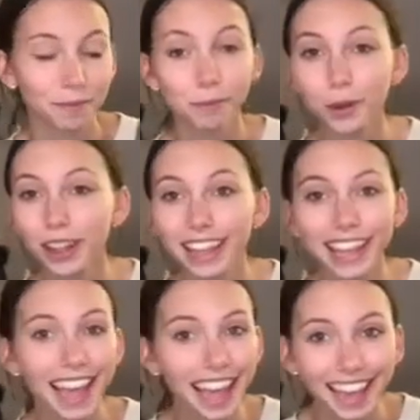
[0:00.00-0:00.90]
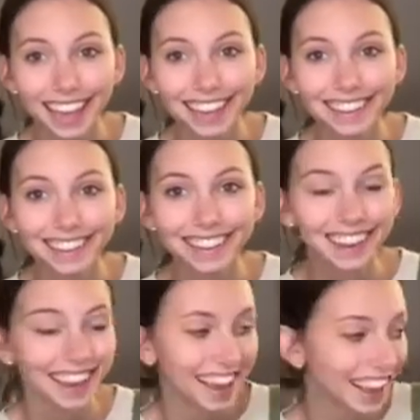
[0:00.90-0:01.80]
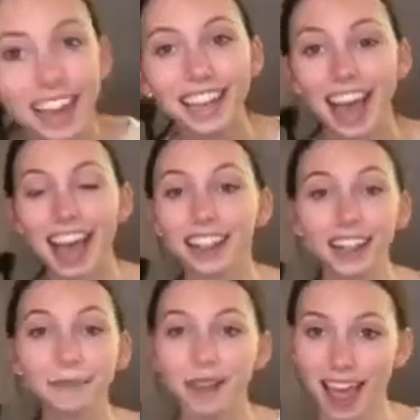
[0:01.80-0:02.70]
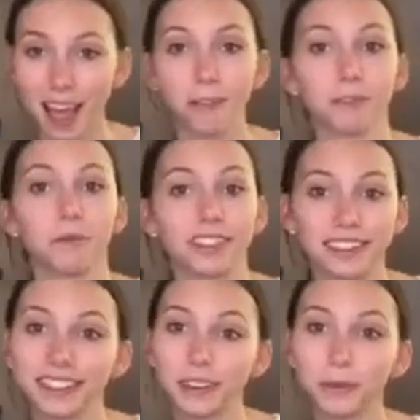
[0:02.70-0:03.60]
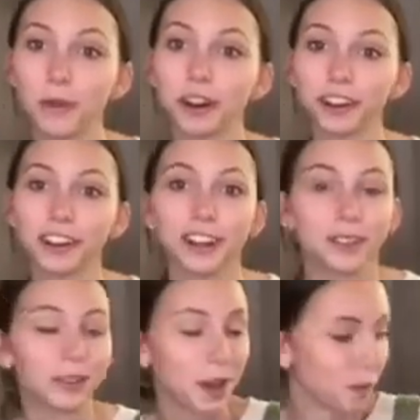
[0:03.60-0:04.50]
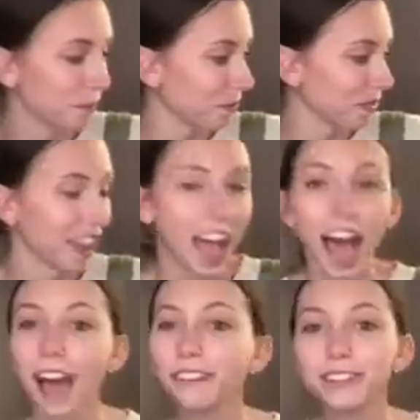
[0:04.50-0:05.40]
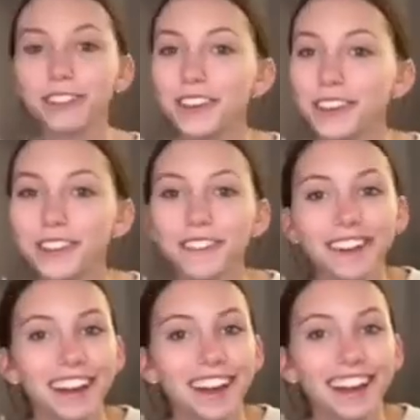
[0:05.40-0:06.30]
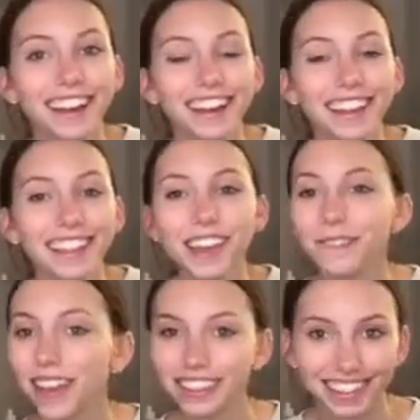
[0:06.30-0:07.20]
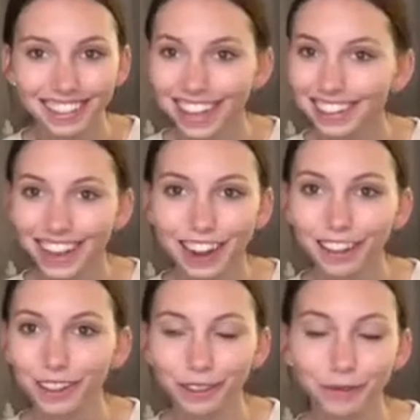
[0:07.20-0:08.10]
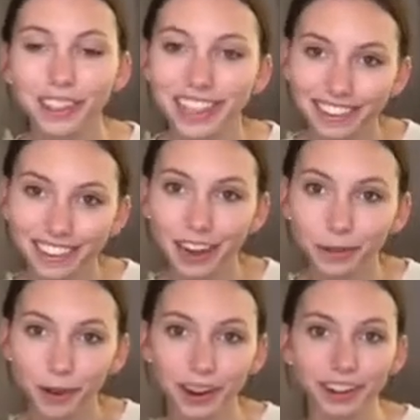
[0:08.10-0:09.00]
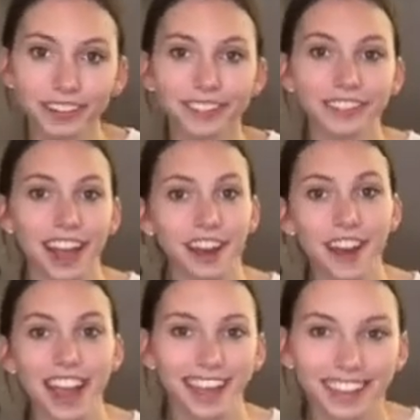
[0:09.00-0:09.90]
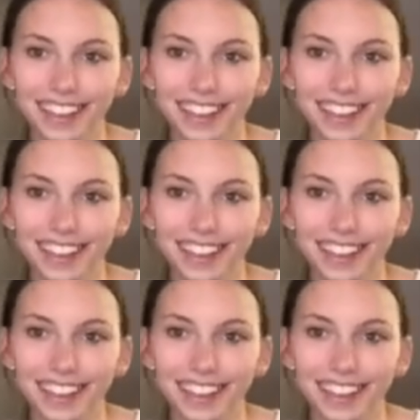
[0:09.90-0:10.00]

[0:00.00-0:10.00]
boiling eggs. Yeah, I clean my house with acidic water. So, I will show you the amazing things that I use with the acidic water. Alright,